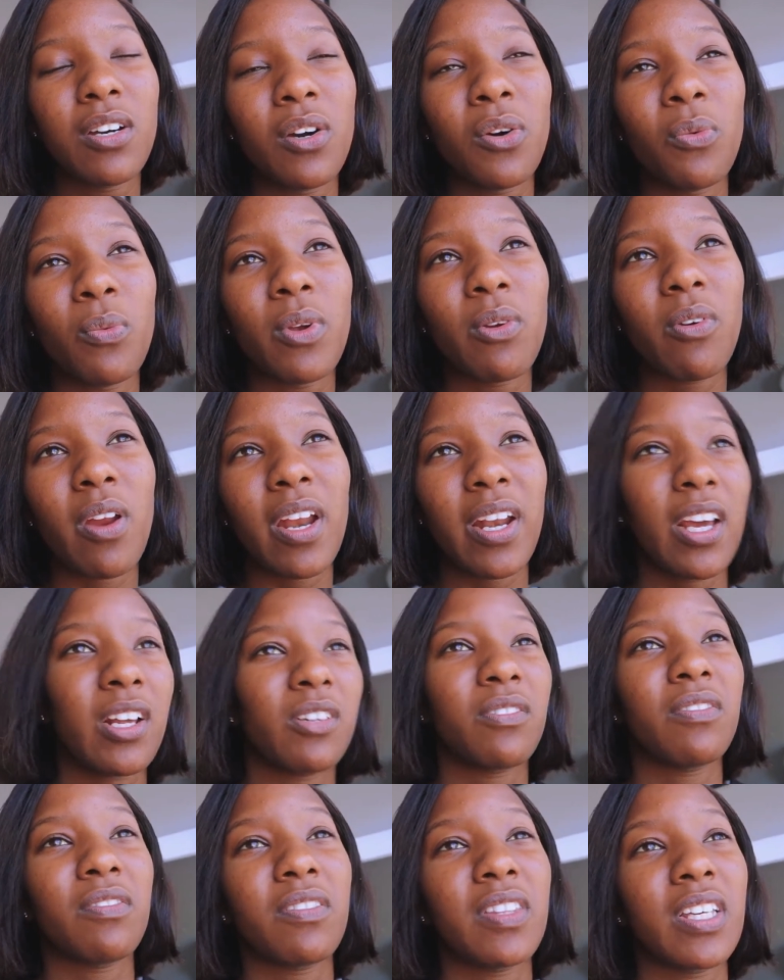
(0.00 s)
we ran out
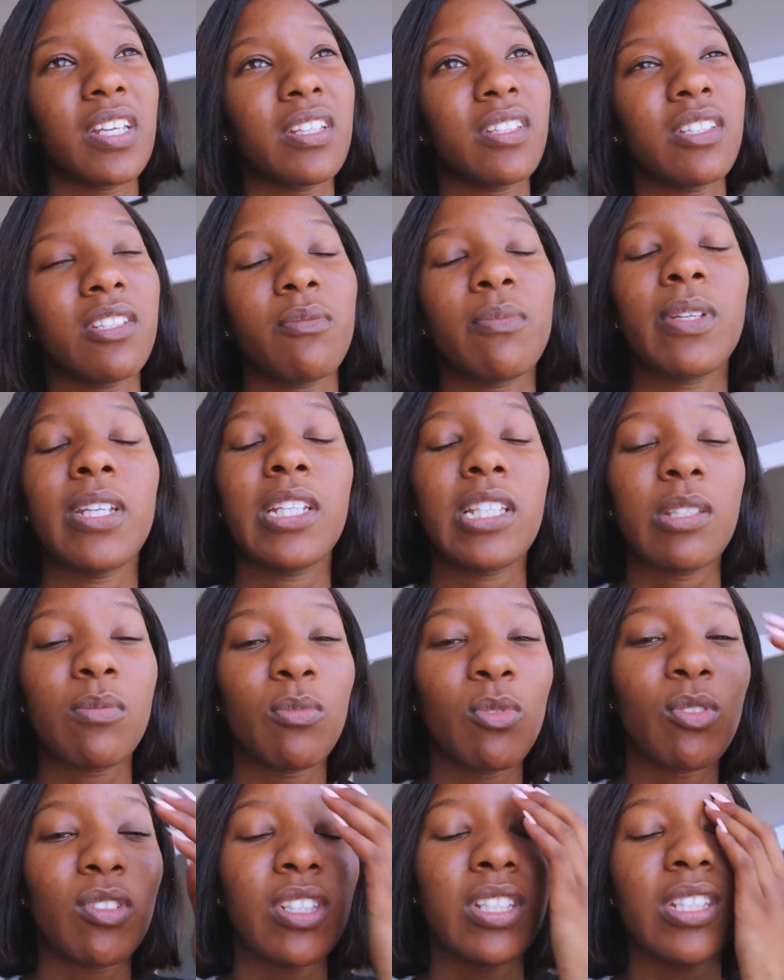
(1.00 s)
of things to make
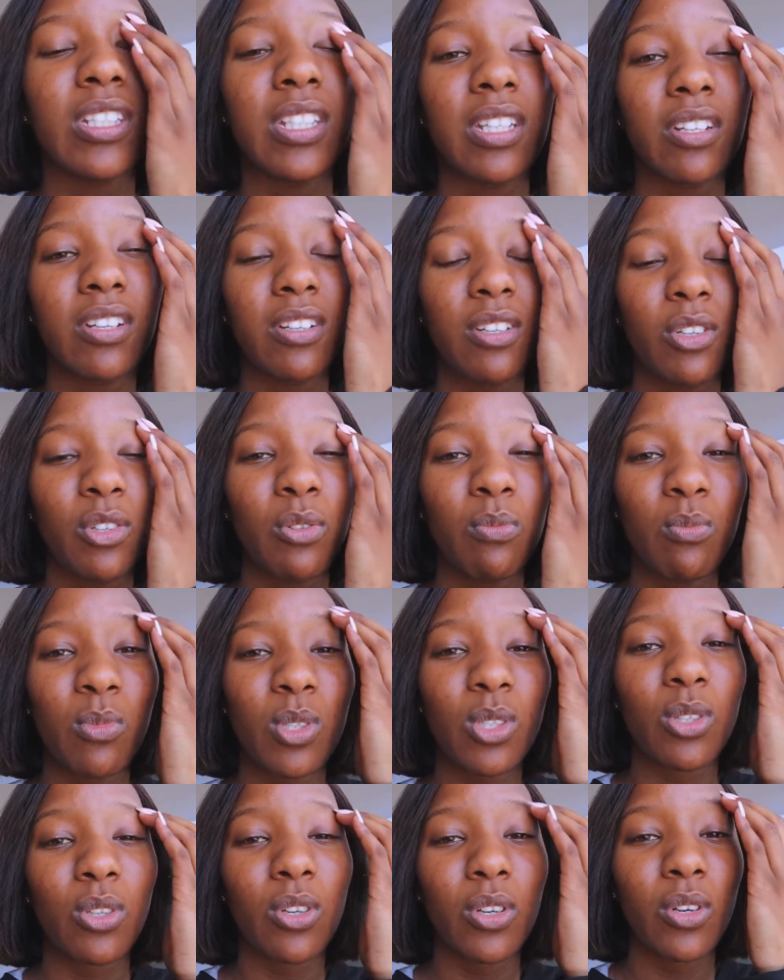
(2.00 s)
smoothies here at home
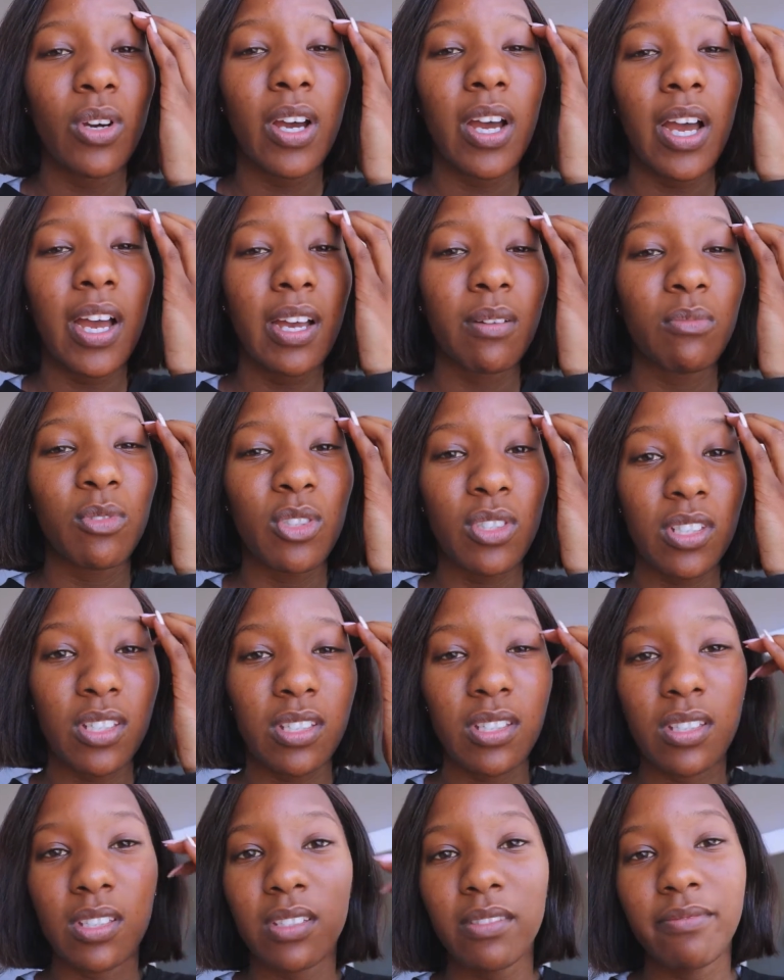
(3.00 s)
so i'm
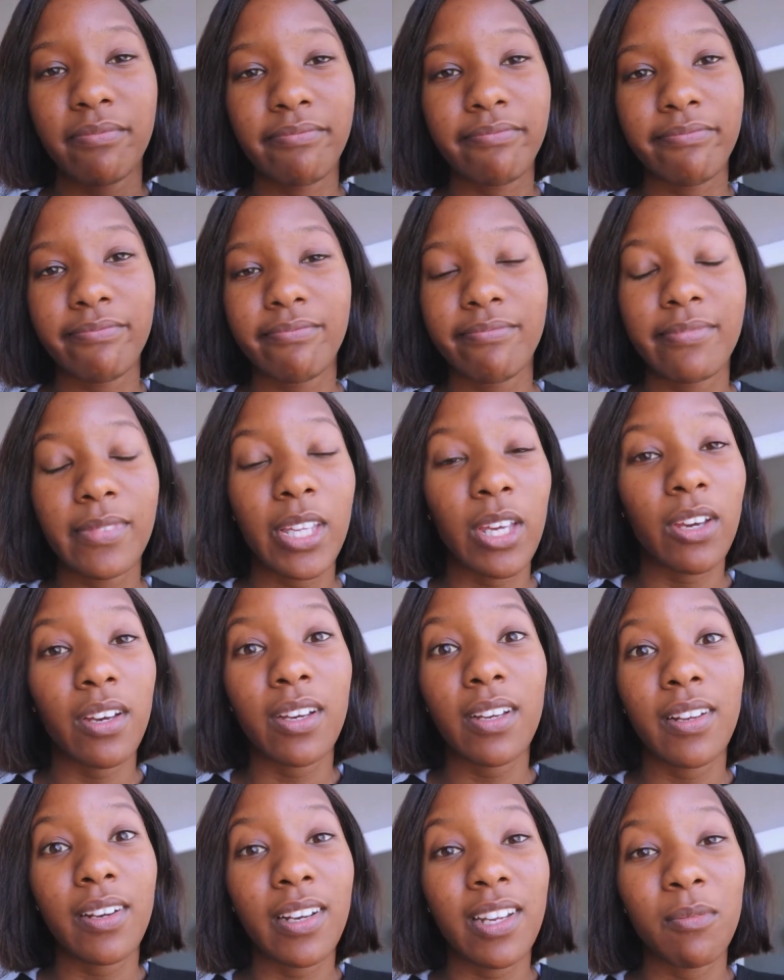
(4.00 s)
just yeah
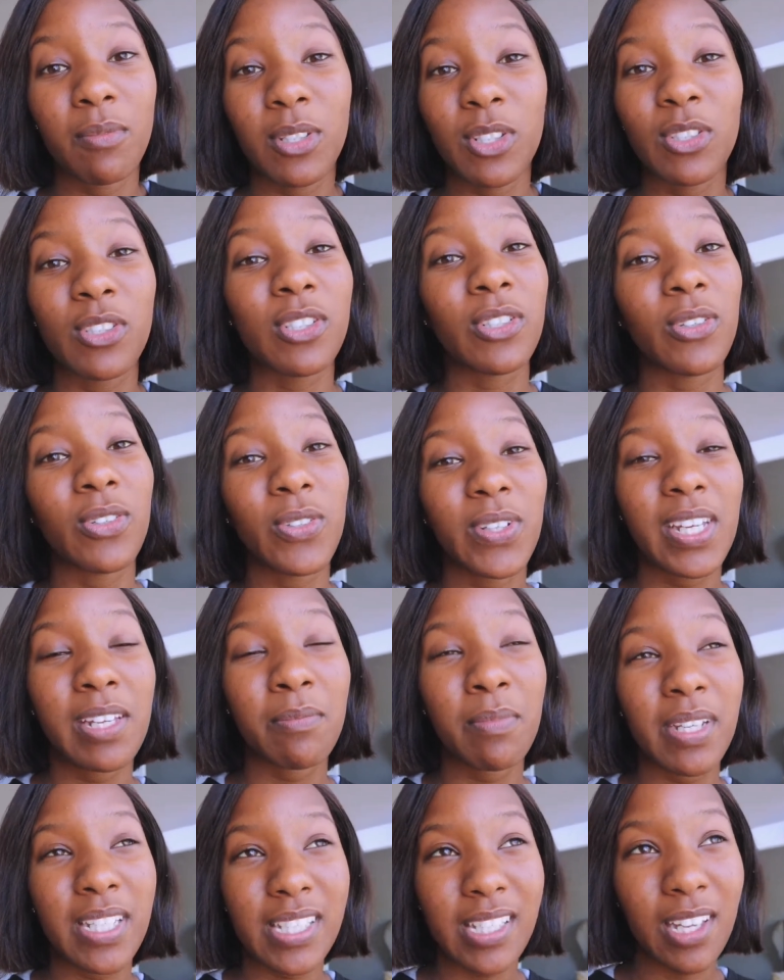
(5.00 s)
let me just go get
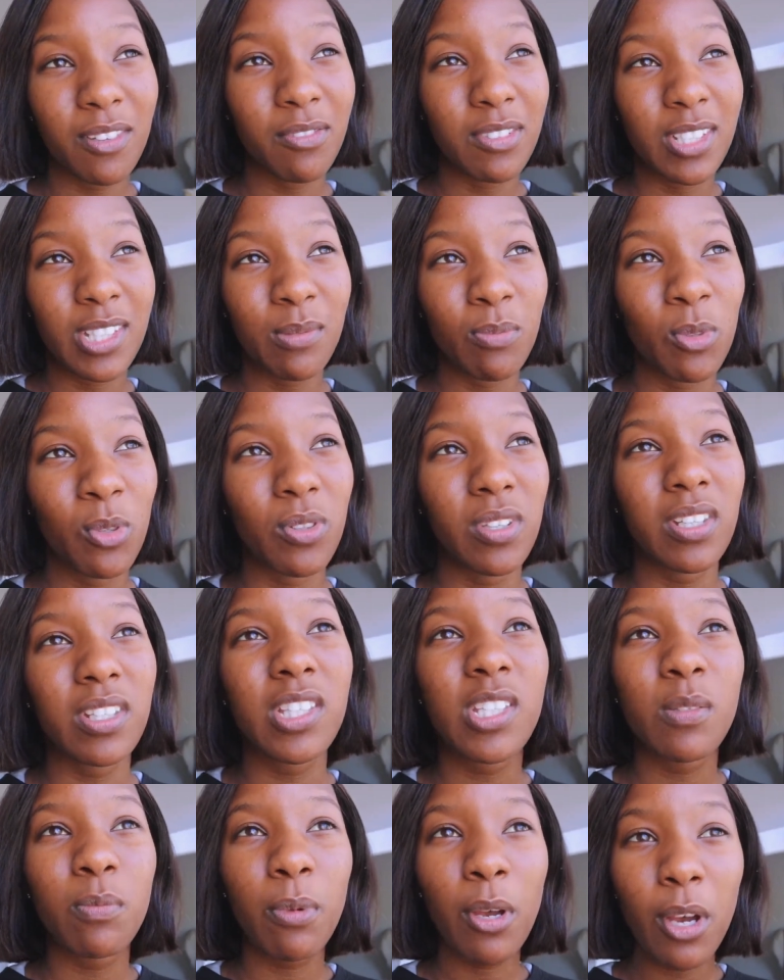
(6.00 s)
myself a smoothie at
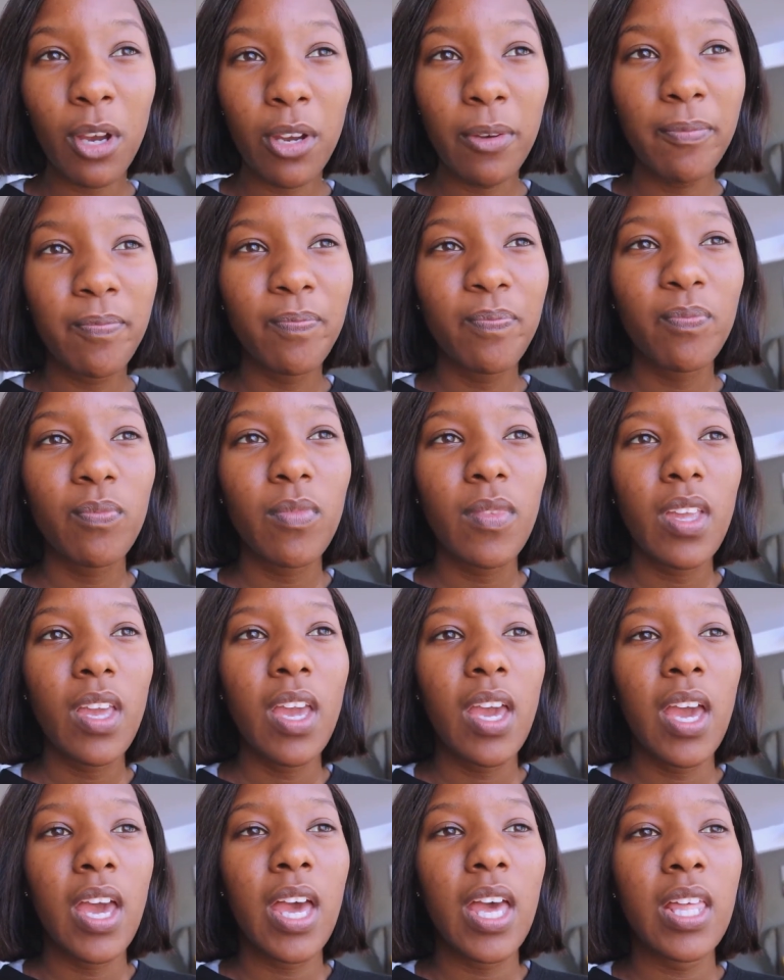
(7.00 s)
spa
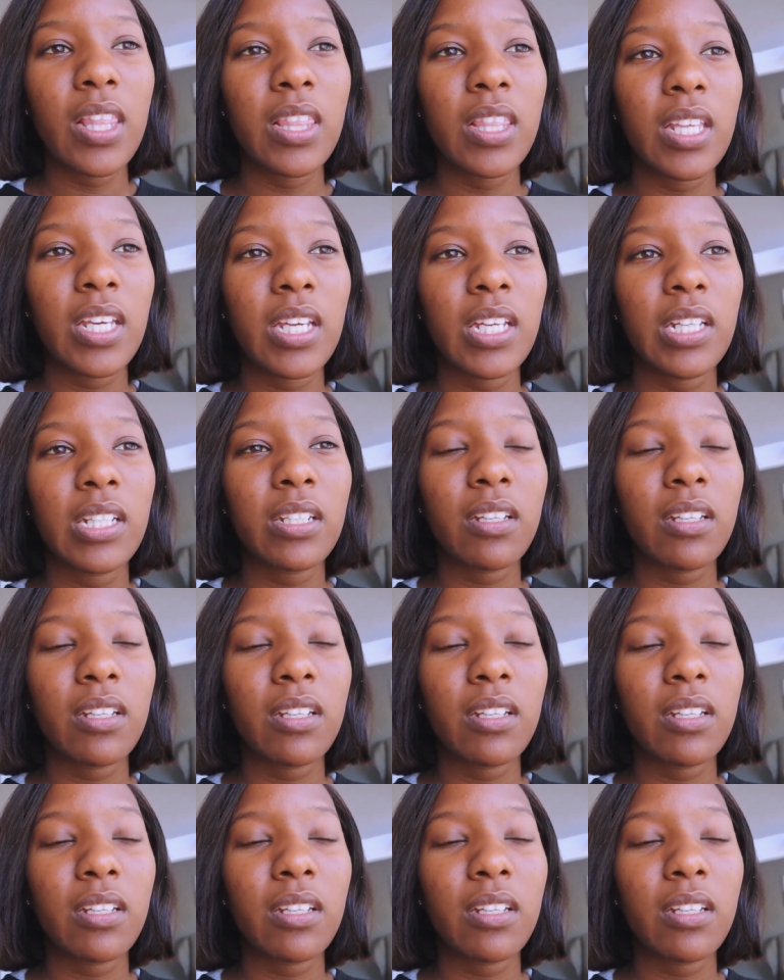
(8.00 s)
and then